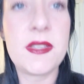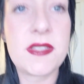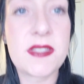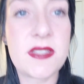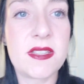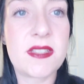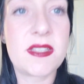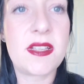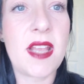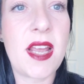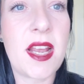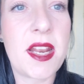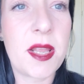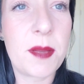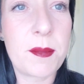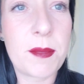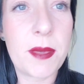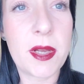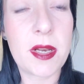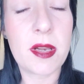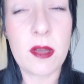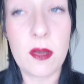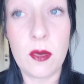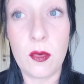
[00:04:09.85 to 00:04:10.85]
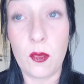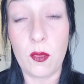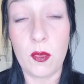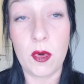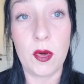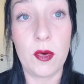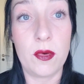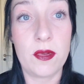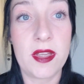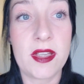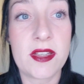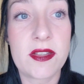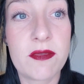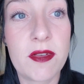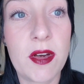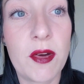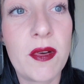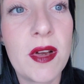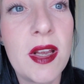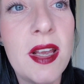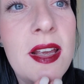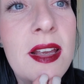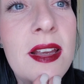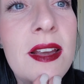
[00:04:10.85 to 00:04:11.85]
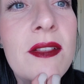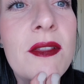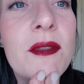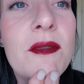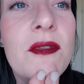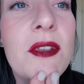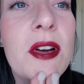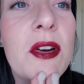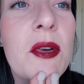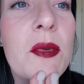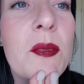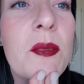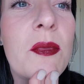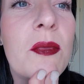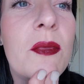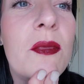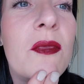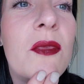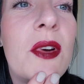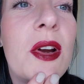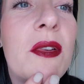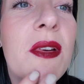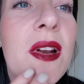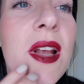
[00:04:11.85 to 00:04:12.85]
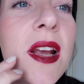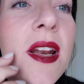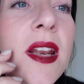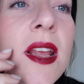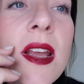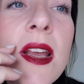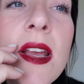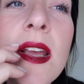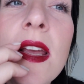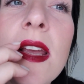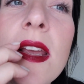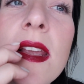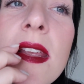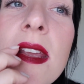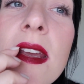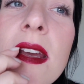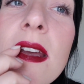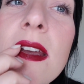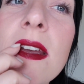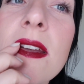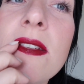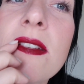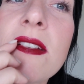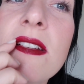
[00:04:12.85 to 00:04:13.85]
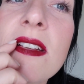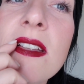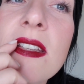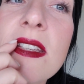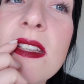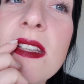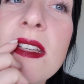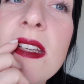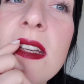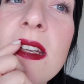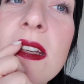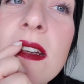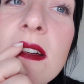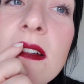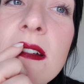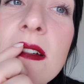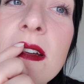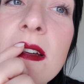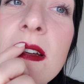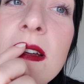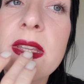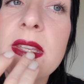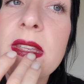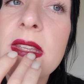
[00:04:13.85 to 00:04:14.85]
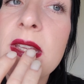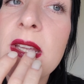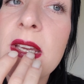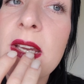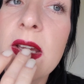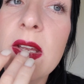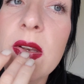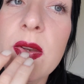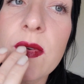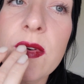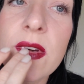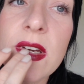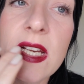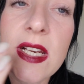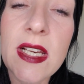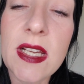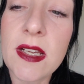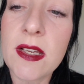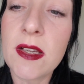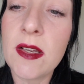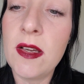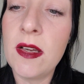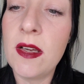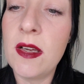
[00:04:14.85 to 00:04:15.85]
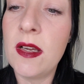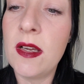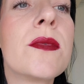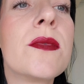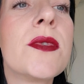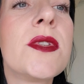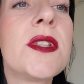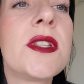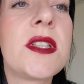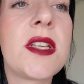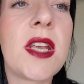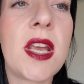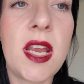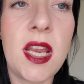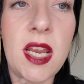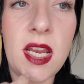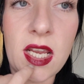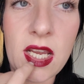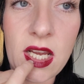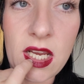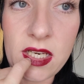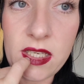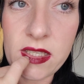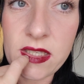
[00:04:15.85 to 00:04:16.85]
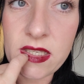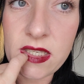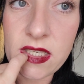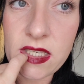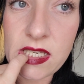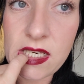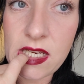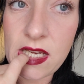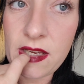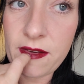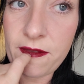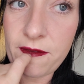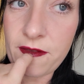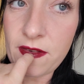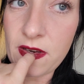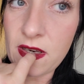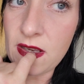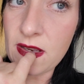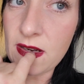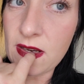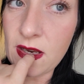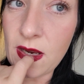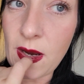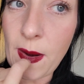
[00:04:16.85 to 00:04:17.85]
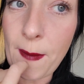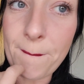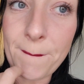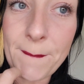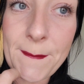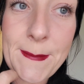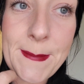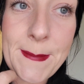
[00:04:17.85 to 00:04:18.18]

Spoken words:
Is this lighting better? Whoa, that's very light. Yeah, as you can see here, it's not really staying, and it's definitely